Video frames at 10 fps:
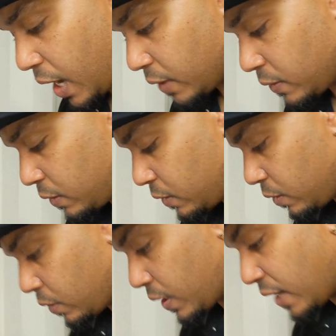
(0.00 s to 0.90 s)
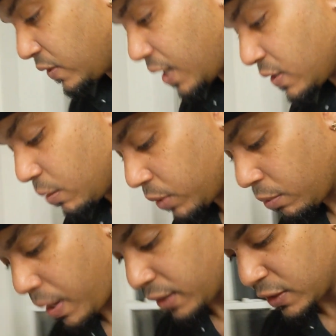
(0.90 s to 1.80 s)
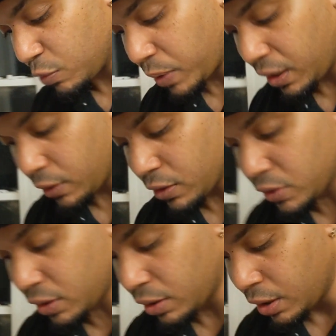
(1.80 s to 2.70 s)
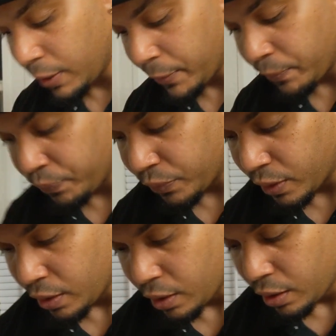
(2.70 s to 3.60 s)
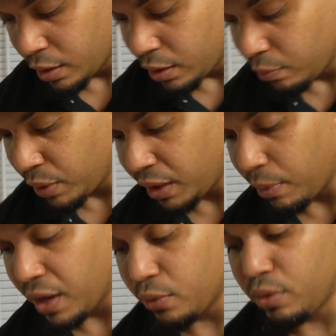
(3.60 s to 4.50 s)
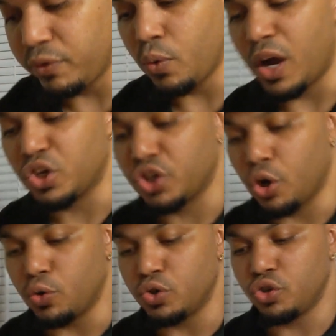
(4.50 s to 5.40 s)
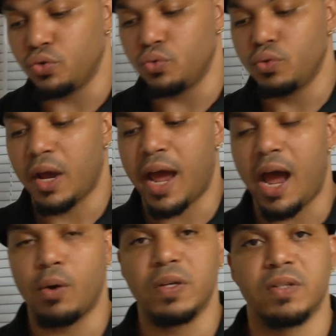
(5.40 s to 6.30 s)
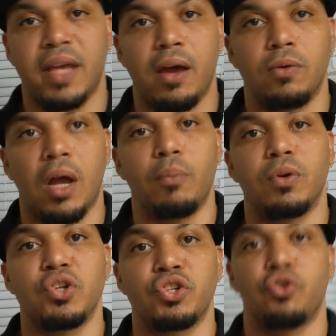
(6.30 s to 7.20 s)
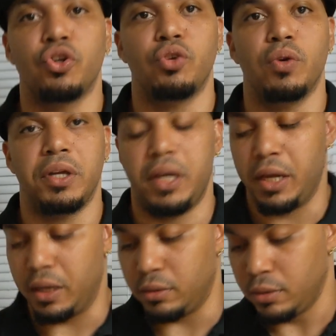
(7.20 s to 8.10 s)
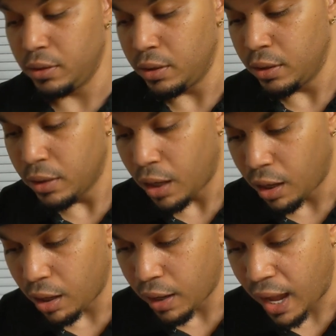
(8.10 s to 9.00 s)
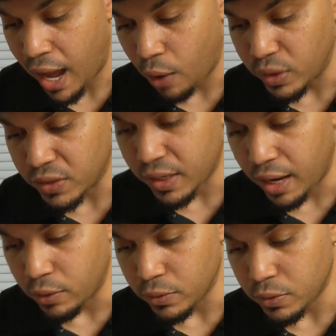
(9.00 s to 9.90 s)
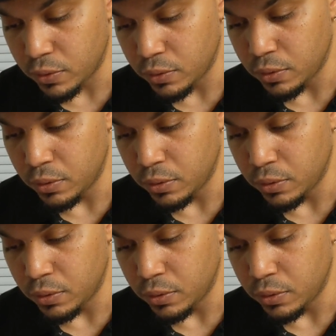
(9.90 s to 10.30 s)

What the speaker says: that they said something about the speakers, but in my other review I showed you how it sounds. I'm going to show you again how it sounds.